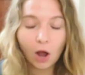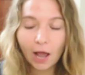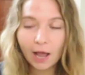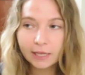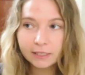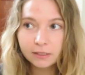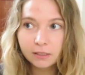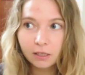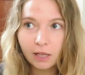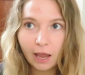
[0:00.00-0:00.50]

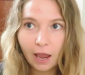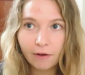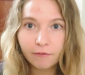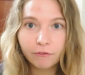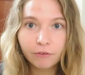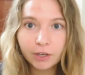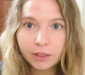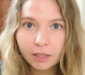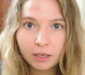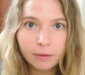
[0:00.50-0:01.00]
Ask
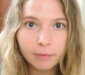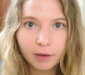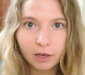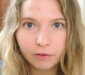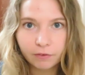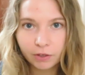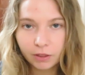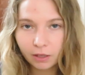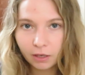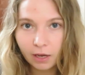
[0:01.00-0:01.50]
everything about
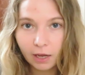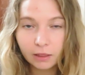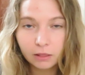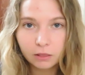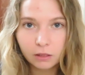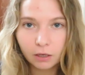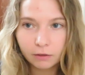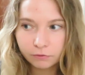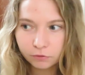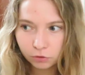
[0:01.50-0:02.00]
everything. I
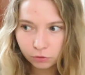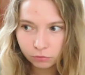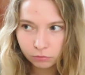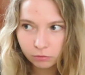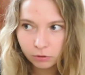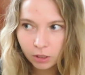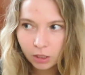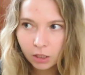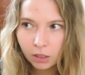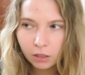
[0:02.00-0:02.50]
love
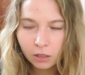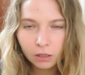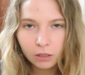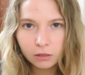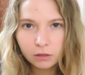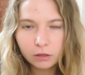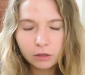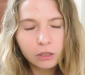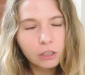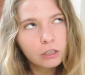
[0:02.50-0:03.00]
to
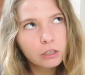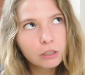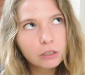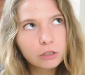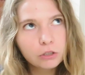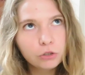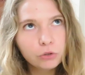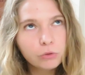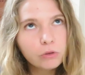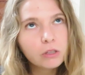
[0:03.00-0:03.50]

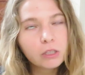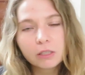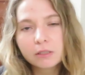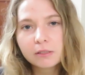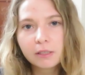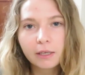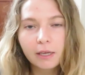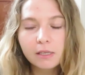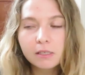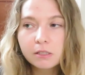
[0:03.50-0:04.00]
learn new
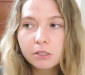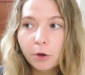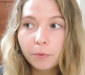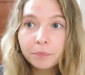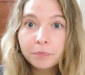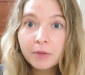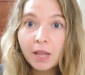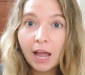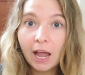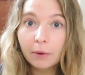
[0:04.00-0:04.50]
things, I guess.
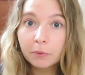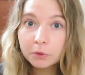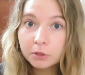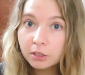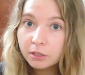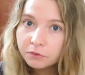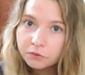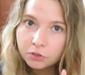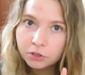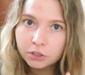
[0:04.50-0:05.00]
So I would
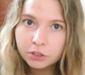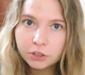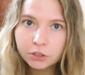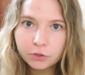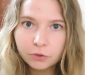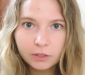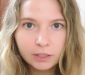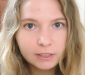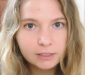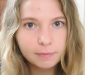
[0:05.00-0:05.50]
love to learn
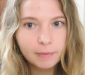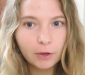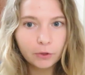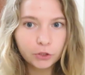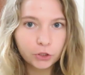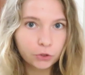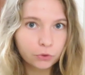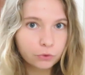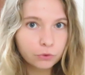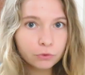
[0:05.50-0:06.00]
new things
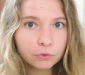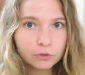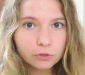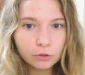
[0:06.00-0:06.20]
about you.